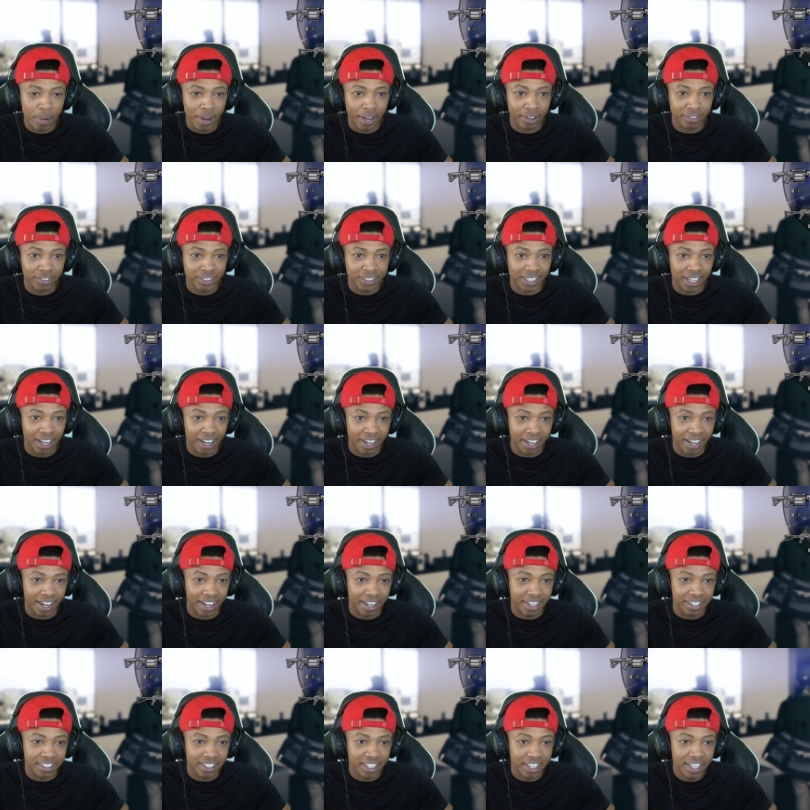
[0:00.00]
back inside,
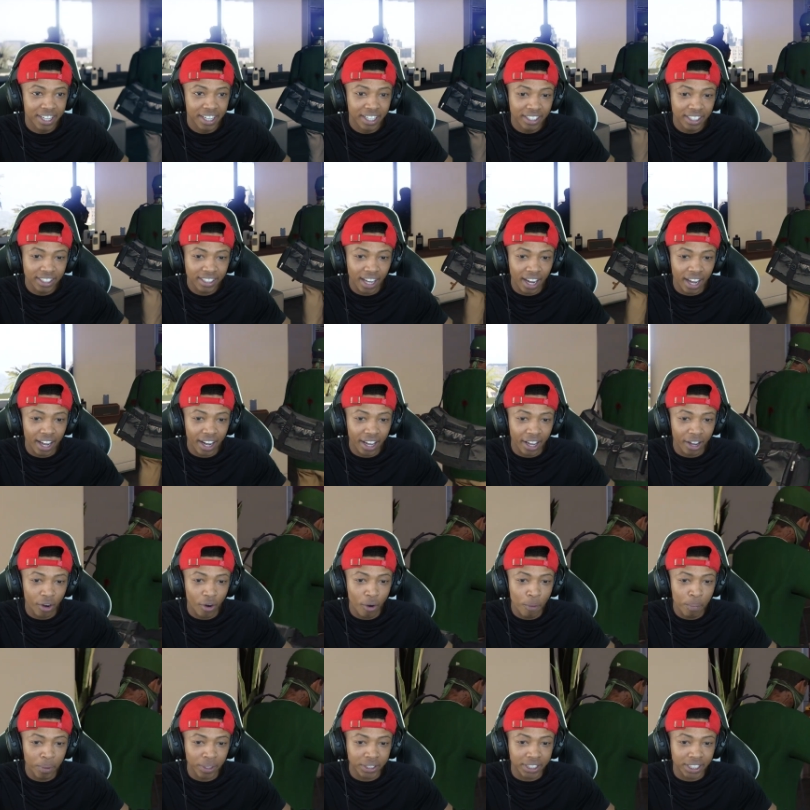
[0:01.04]
guys. This guy got like a
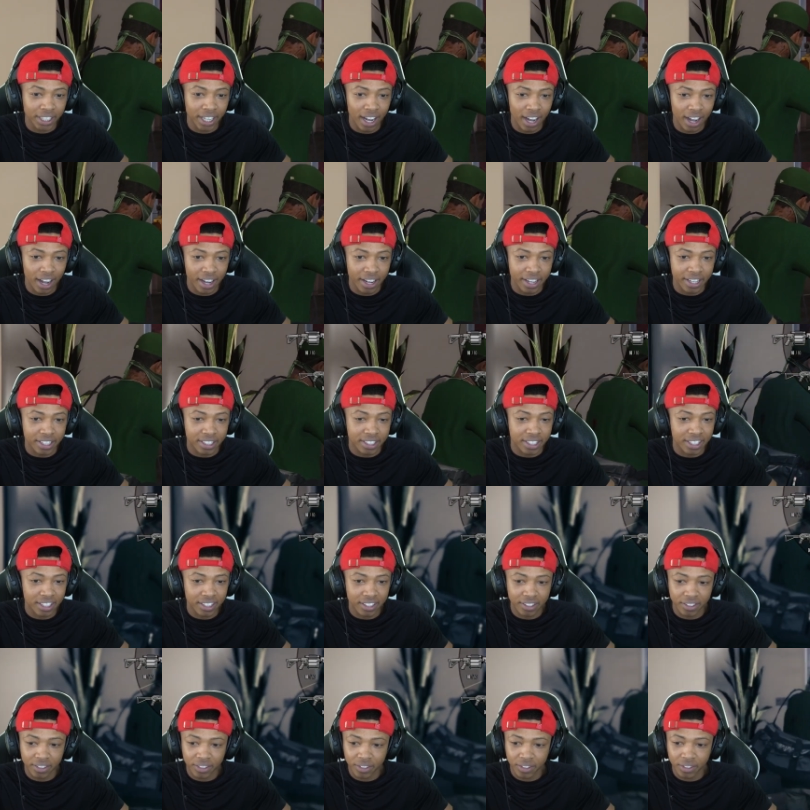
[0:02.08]
whole bunch of guys.
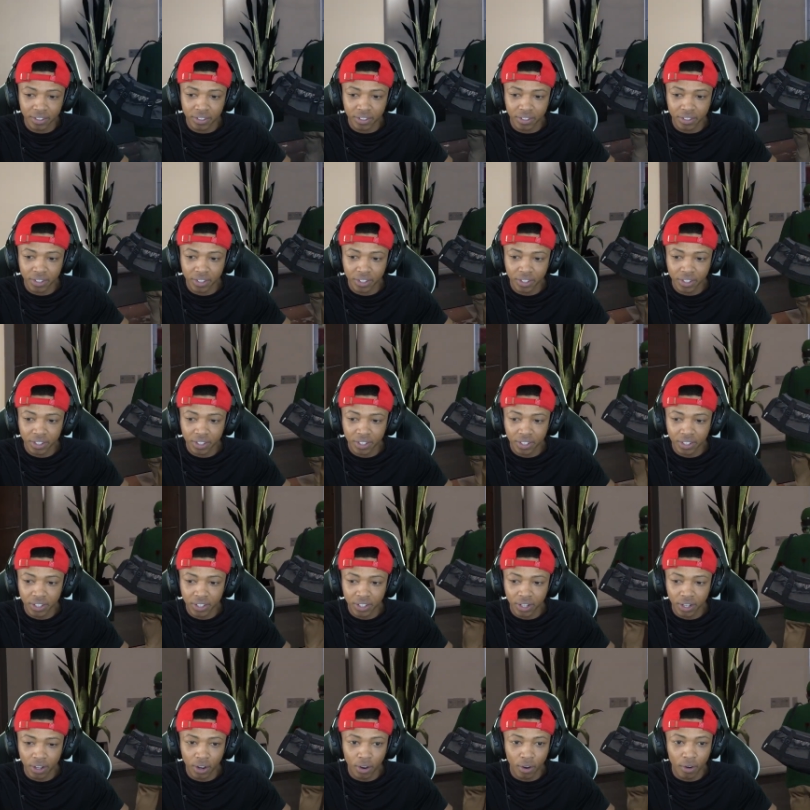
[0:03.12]

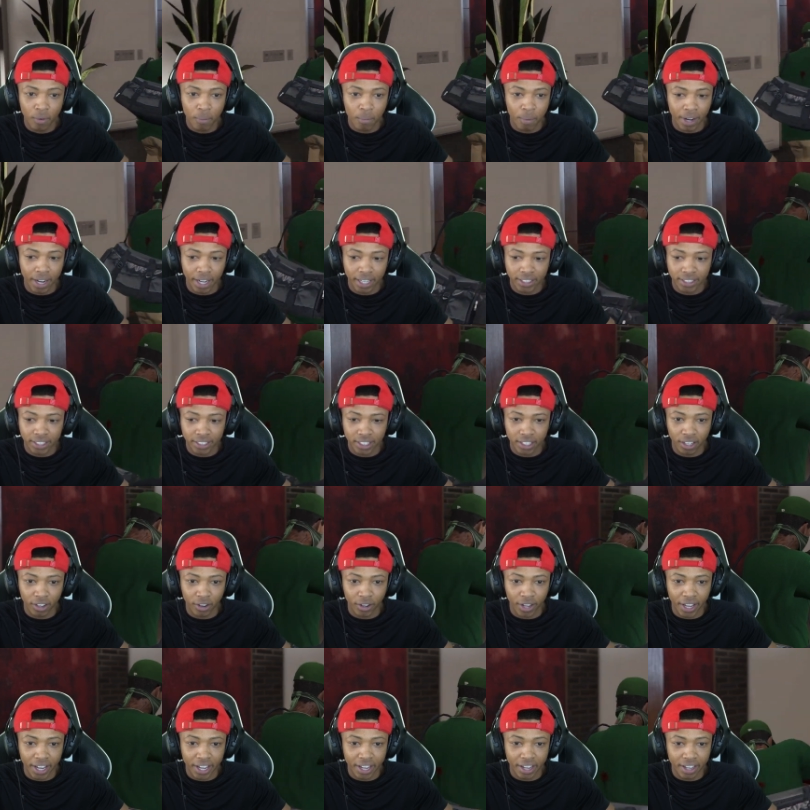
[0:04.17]
Oh my gosh.
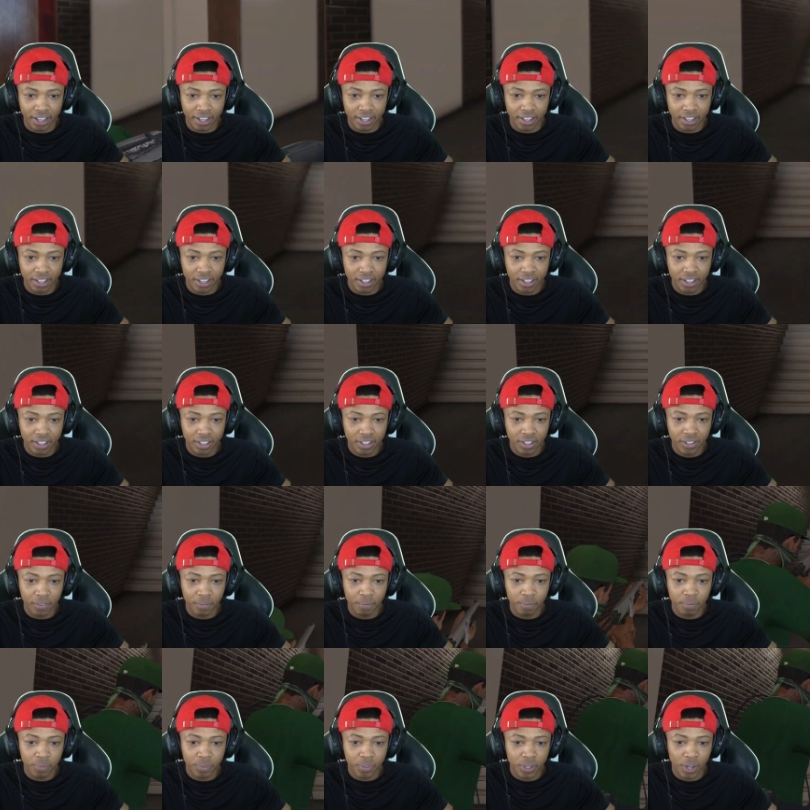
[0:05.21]
Okay.
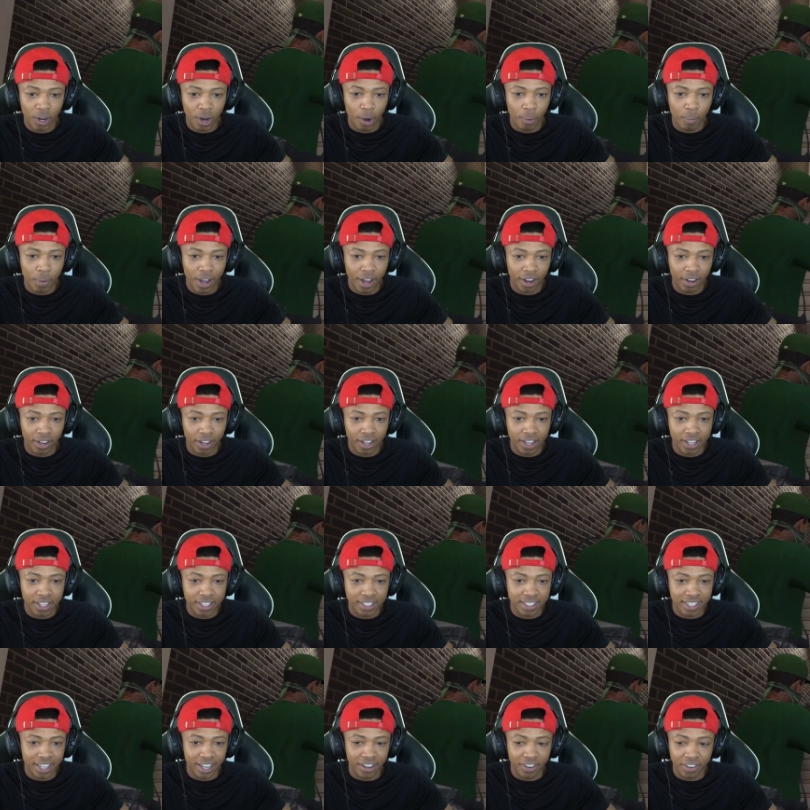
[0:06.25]
Alright, we got our
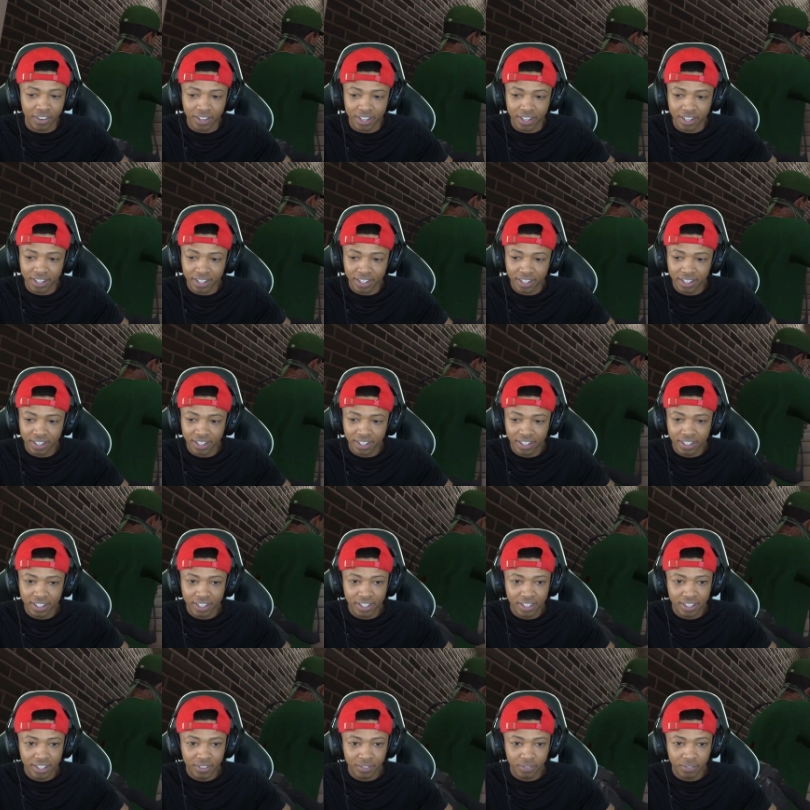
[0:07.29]
guns out.
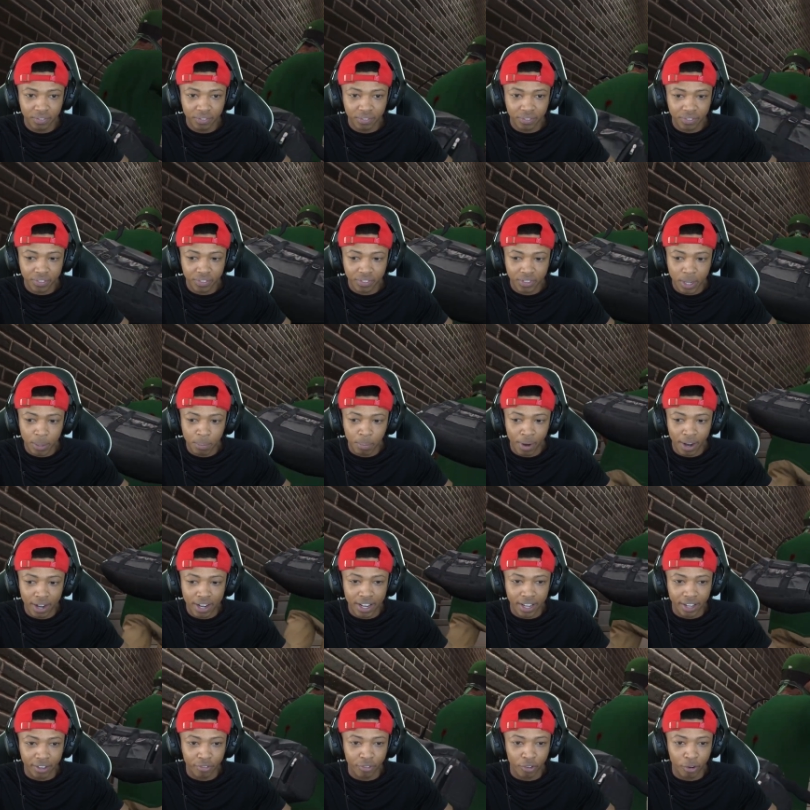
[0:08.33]
They're probably
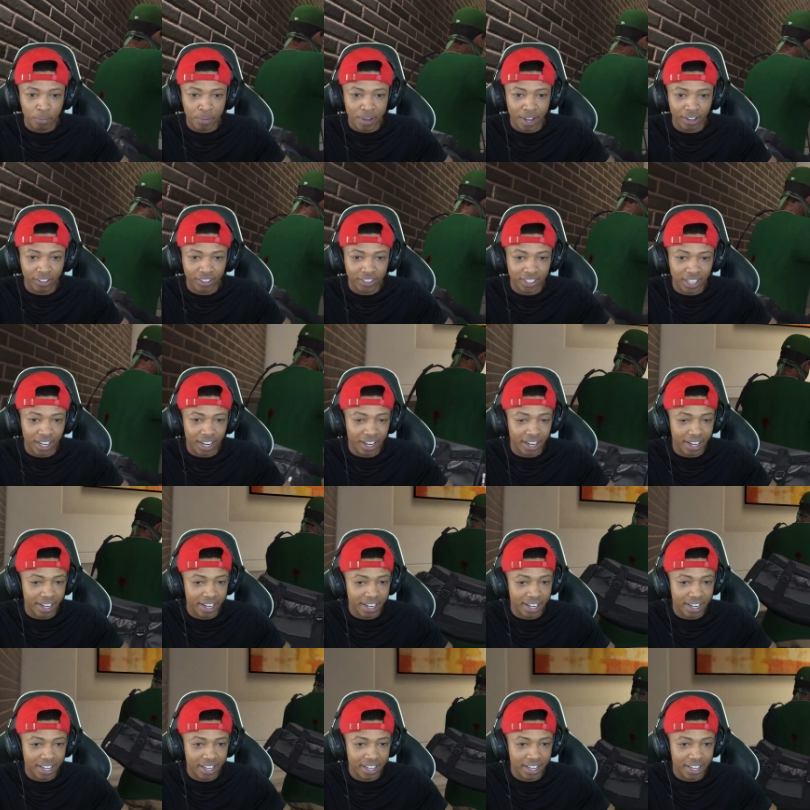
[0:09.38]
looking for me outside.